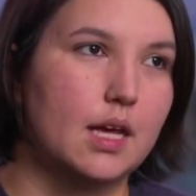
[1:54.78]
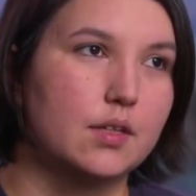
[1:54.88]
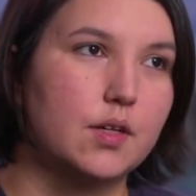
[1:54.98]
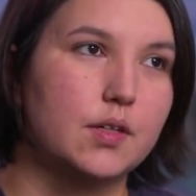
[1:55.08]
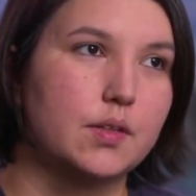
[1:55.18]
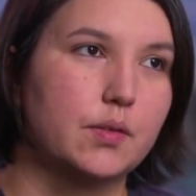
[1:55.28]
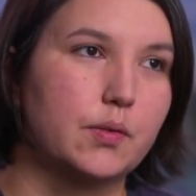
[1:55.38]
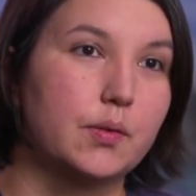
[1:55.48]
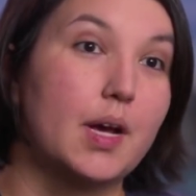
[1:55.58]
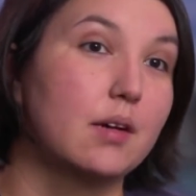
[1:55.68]
had gone
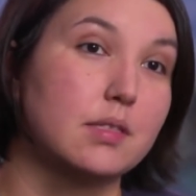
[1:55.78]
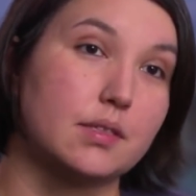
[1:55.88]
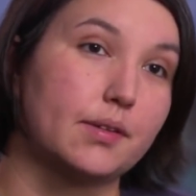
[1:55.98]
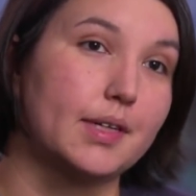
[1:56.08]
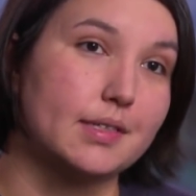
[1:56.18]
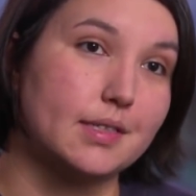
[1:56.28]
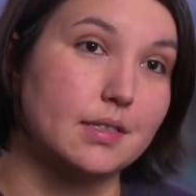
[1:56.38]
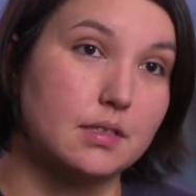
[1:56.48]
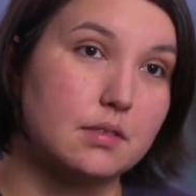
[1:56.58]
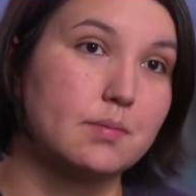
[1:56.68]
through a housing
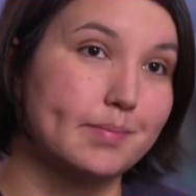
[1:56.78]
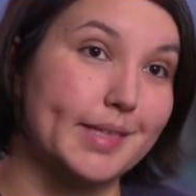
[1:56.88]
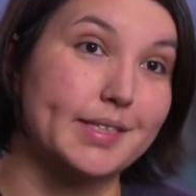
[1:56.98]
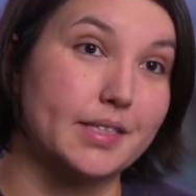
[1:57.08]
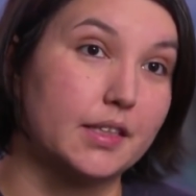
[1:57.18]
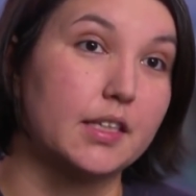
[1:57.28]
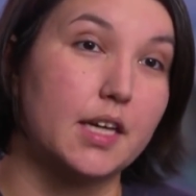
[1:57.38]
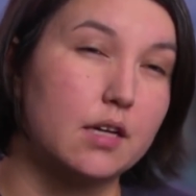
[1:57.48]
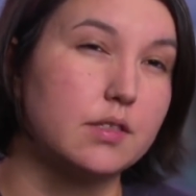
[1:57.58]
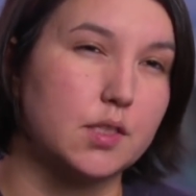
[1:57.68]
crisis, basically a
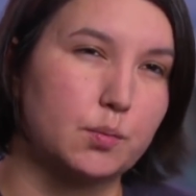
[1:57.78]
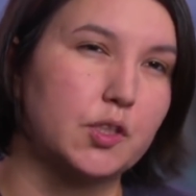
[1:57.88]
housing